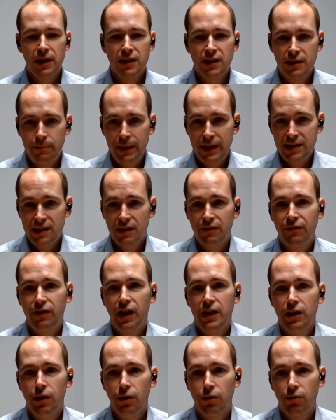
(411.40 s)

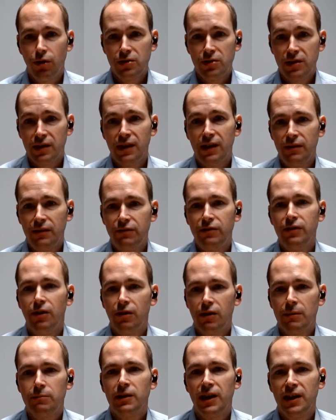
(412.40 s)
specify your autoclave for
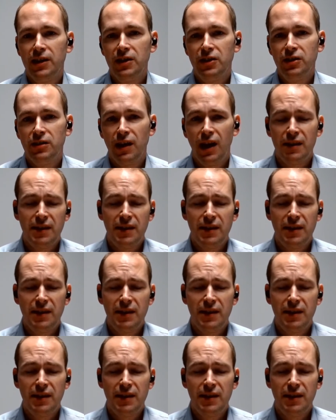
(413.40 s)
your application,